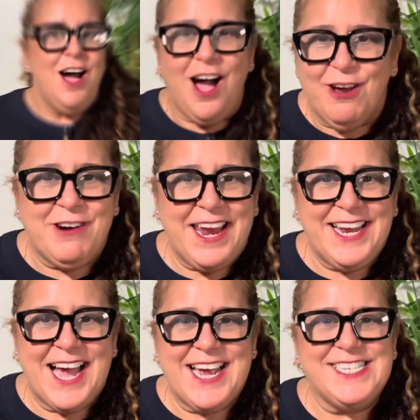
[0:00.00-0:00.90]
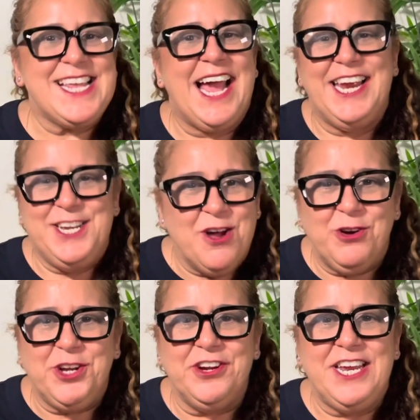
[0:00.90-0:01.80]
All right, guys, I
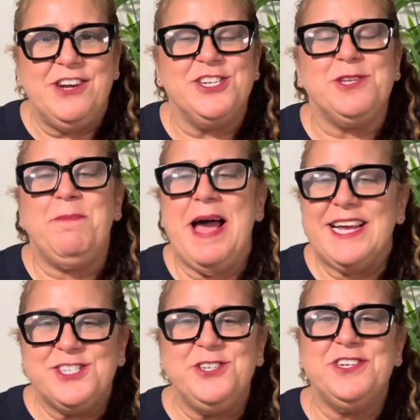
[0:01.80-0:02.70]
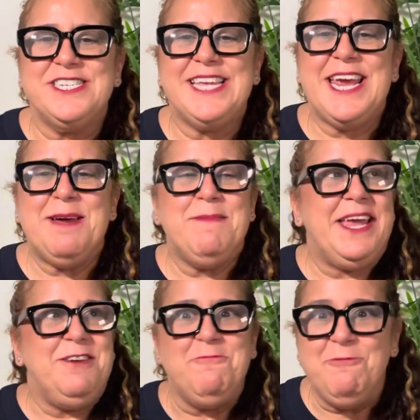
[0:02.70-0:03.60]
know you're eager to pass your exam
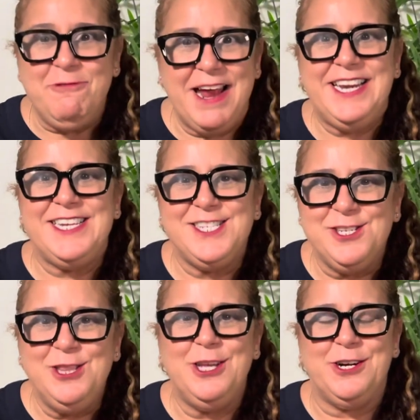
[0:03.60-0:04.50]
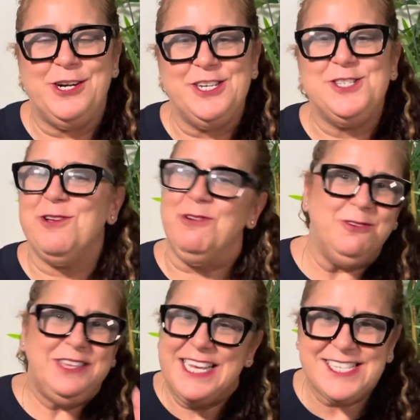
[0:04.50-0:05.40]
and ready to learn,
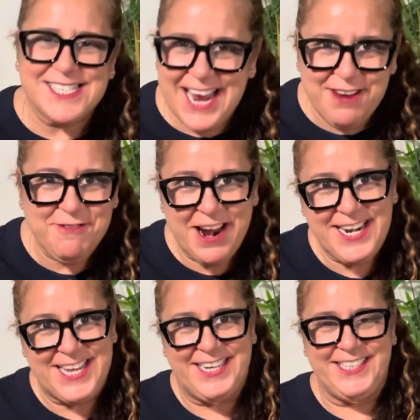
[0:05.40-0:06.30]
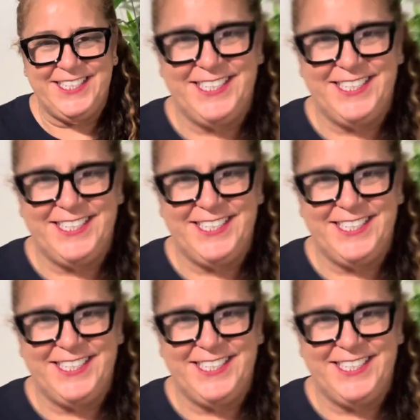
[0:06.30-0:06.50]
so let's dive right in.